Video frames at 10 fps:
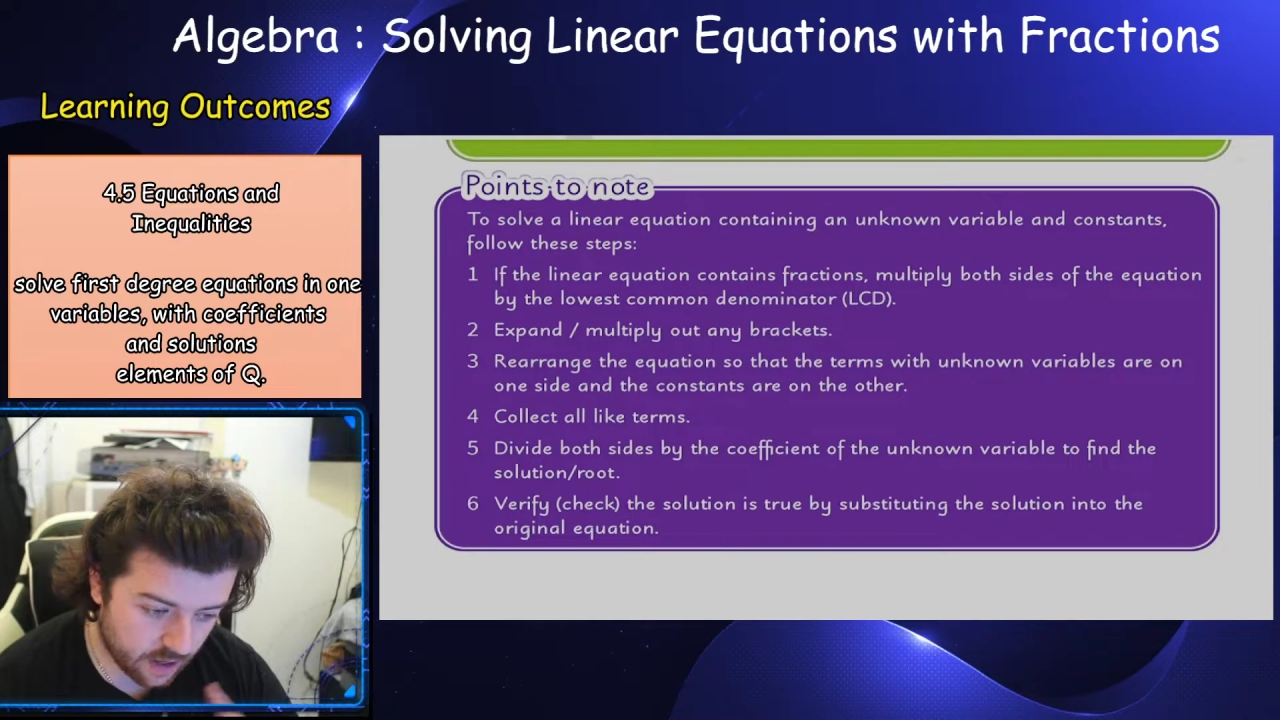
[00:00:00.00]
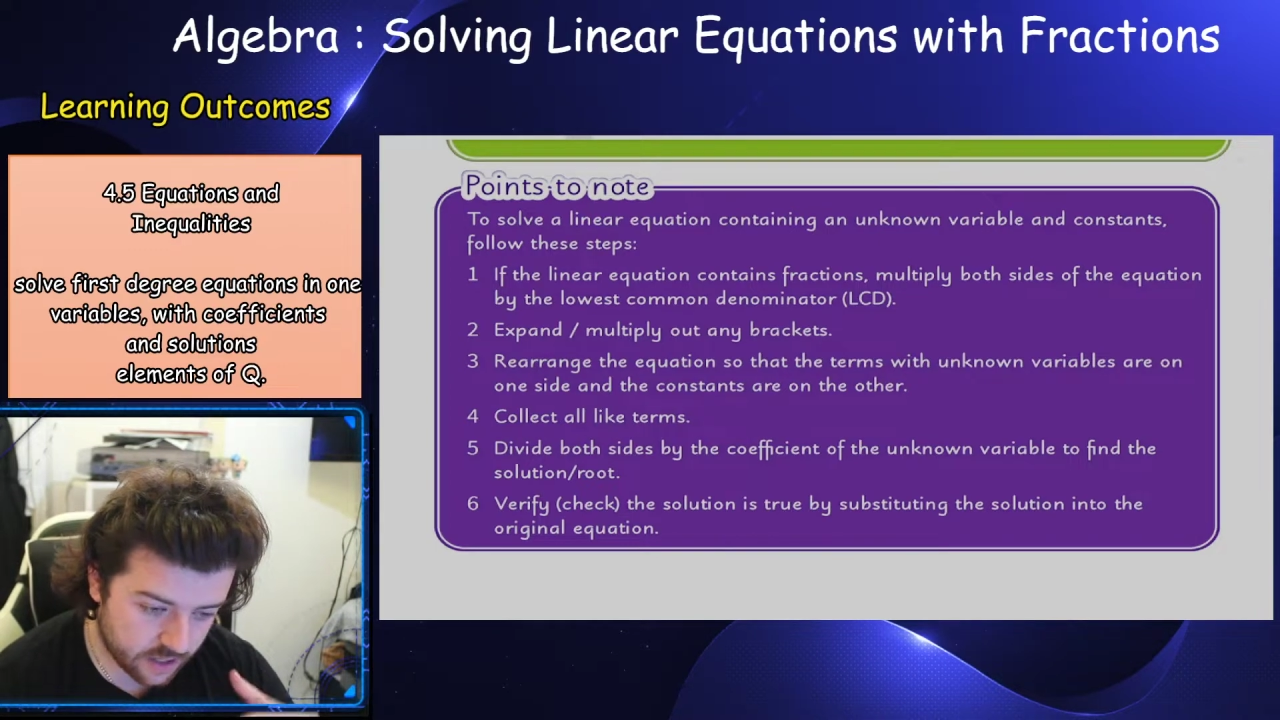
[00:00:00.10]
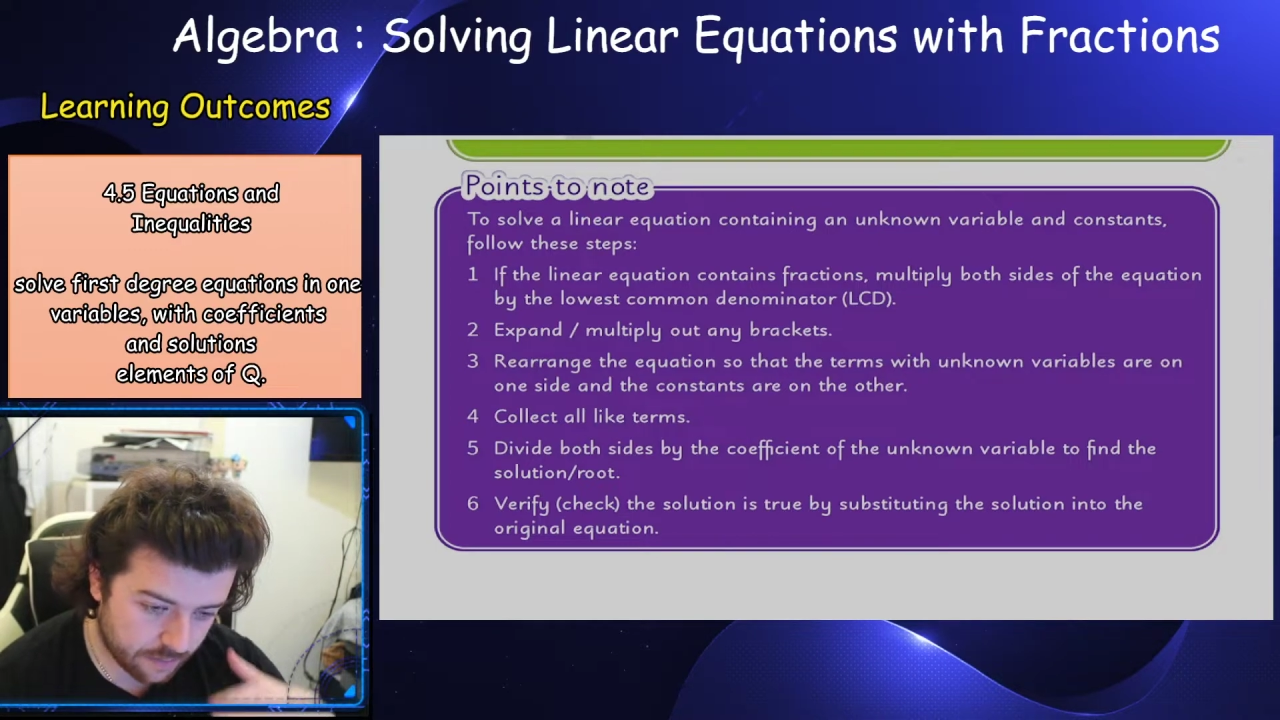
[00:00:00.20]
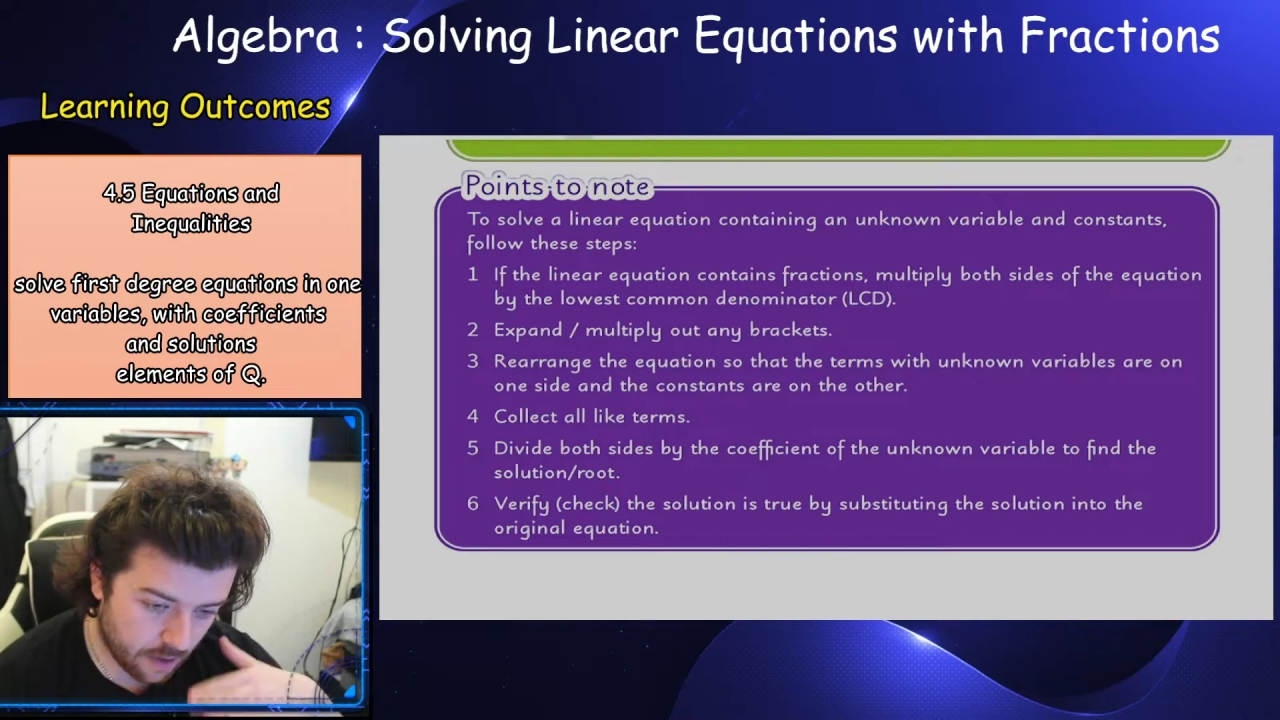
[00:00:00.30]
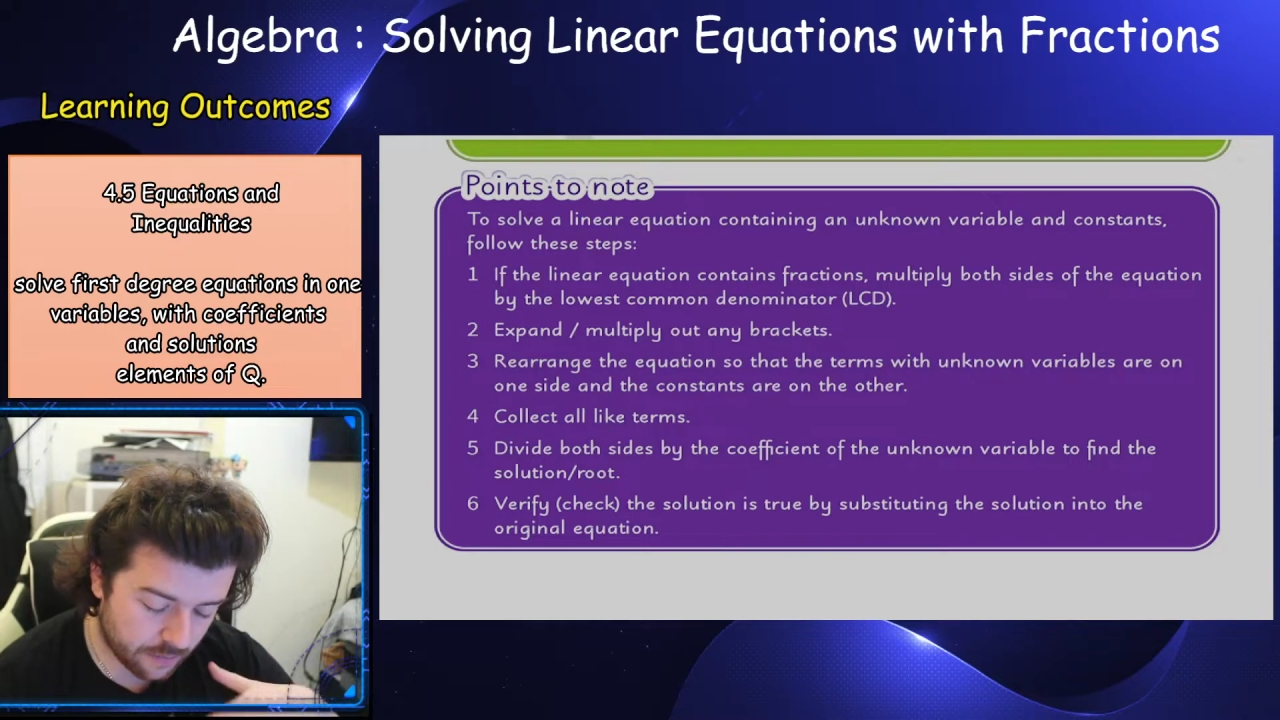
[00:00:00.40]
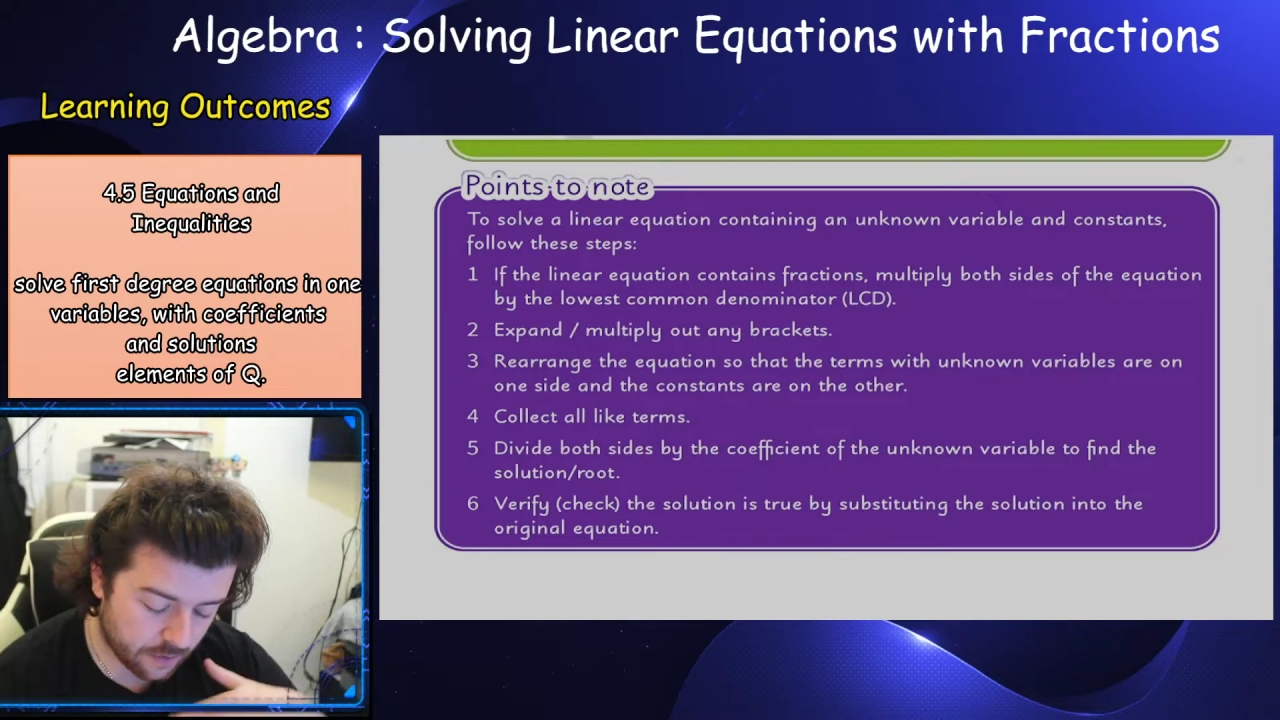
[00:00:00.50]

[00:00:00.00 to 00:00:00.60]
the bottom